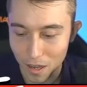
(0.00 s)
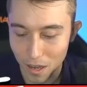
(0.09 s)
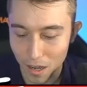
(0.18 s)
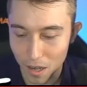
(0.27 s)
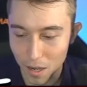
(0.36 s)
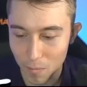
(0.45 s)

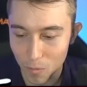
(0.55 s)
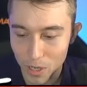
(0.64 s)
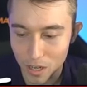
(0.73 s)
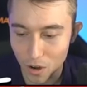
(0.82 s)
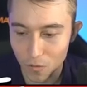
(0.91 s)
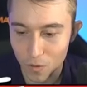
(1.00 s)
Um, we
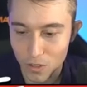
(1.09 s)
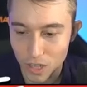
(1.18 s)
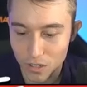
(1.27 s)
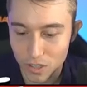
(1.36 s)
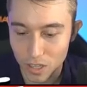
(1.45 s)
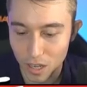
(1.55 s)
can go in for a
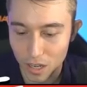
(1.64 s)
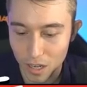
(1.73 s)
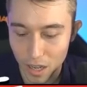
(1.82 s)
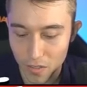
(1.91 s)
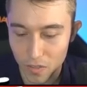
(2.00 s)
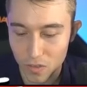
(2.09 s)
Skeleton King
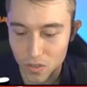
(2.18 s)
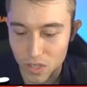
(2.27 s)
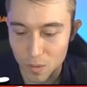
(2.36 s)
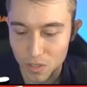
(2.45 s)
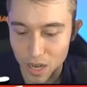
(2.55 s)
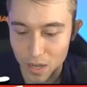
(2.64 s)
and the
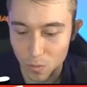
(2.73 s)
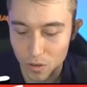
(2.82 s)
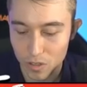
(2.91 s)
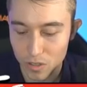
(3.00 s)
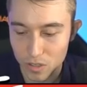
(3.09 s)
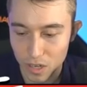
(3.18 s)
same side where
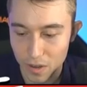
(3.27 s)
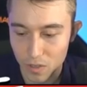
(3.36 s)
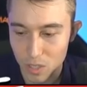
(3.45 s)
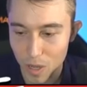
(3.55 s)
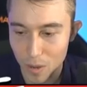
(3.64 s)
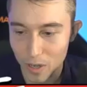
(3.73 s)
he's going to have
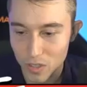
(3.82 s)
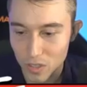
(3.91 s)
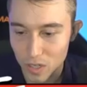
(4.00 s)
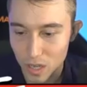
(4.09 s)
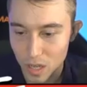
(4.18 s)
to spam us.